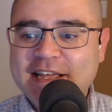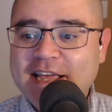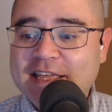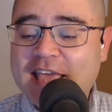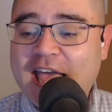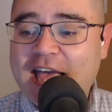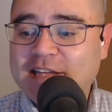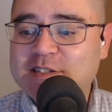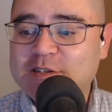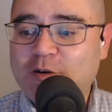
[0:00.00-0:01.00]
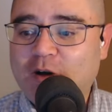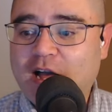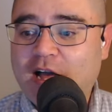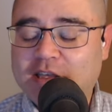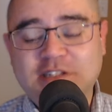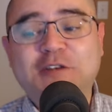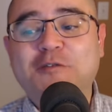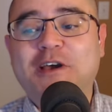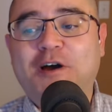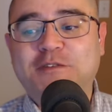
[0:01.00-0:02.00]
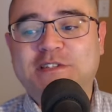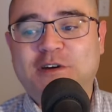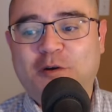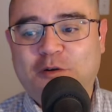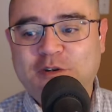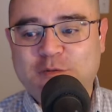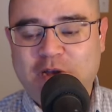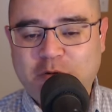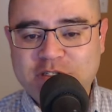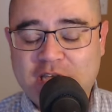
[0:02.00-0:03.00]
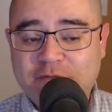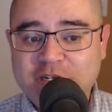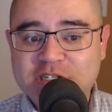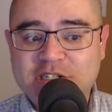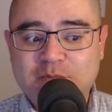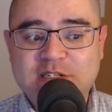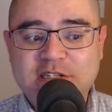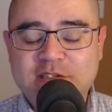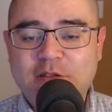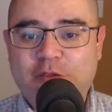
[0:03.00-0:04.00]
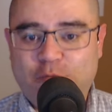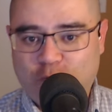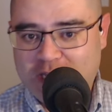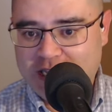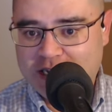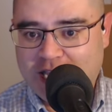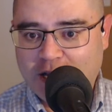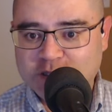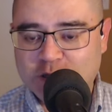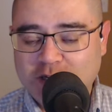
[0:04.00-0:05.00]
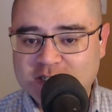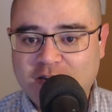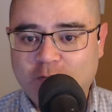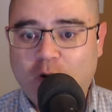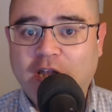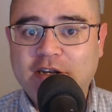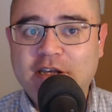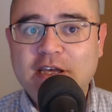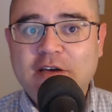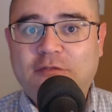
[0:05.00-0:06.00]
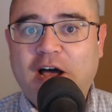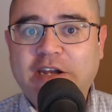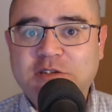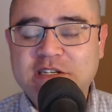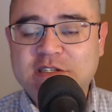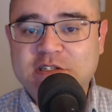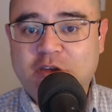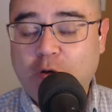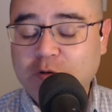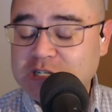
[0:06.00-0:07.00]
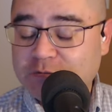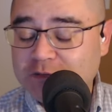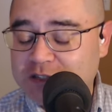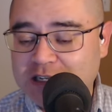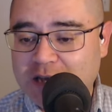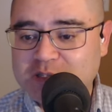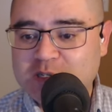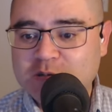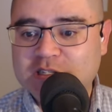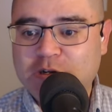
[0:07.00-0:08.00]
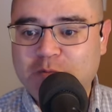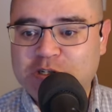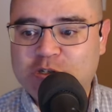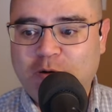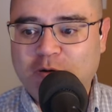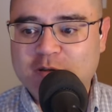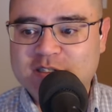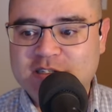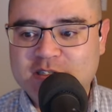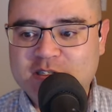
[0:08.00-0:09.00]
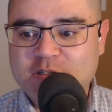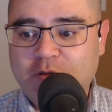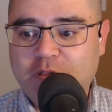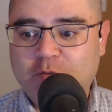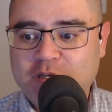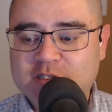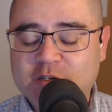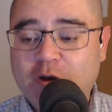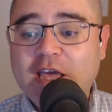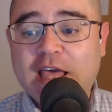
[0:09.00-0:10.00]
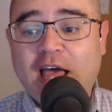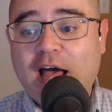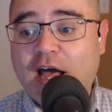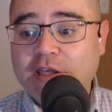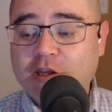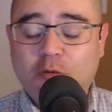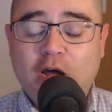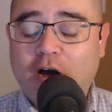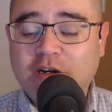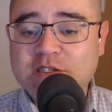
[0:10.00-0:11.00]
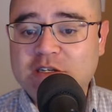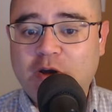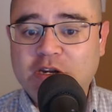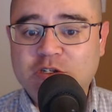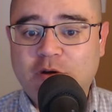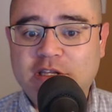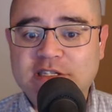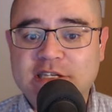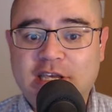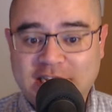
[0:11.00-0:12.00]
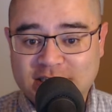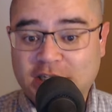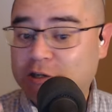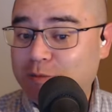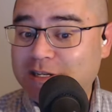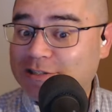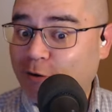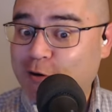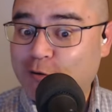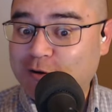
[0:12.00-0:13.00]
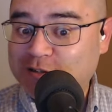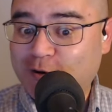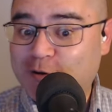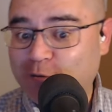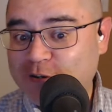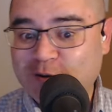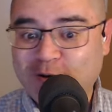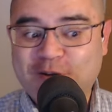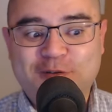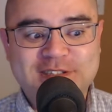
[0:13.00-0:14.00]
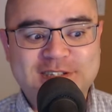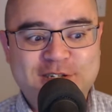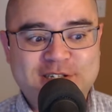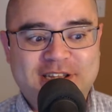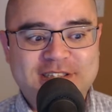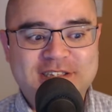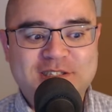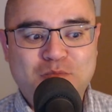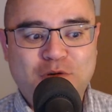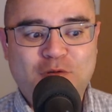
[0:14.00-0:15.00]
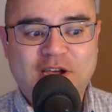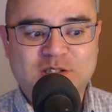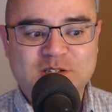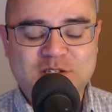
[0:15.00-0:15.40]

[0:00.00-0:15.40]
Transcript: Yeah, so uh, continuing on with Star Wars Rebels, I finished up season three now, so I just have one final season to go, which is 15 episodes, a little bit shorter than seasons two and three. So yeah, uh, you know what? Honestly, quite enjoying this. It gets a little bit darker and darker and darker as each uh, season progresses.